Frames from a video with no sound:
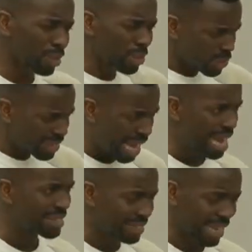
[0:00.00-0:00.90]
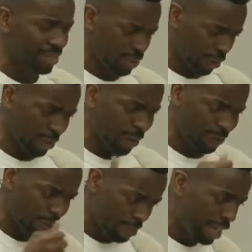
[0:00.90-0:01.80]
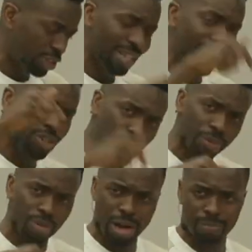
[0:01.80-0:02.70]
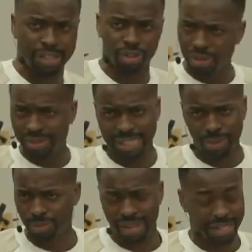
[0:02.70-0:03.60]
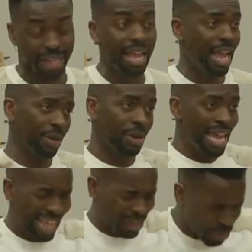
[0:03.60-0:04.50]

You just get a sense of confirmation that you're in the right place. John Stacy would have had that. You know, like,